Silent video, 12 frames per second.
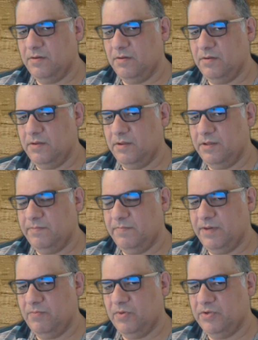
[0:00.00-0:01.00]
But
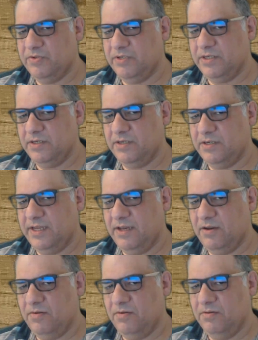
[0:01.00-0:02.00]
I'm wondering
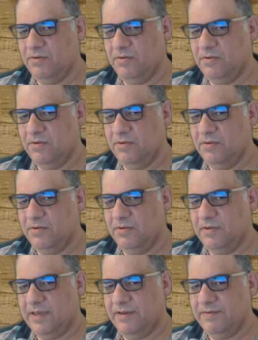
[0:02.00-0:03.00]
now,
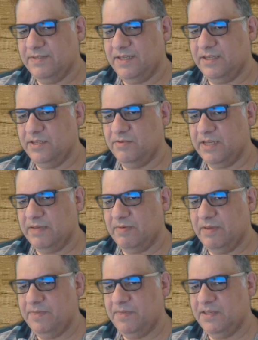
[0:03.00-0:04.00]
how exactly do I get my
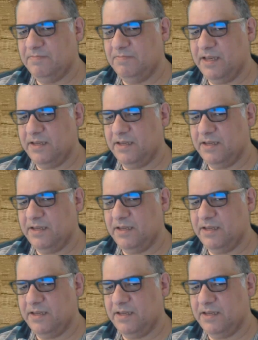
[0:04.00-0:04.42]
piece back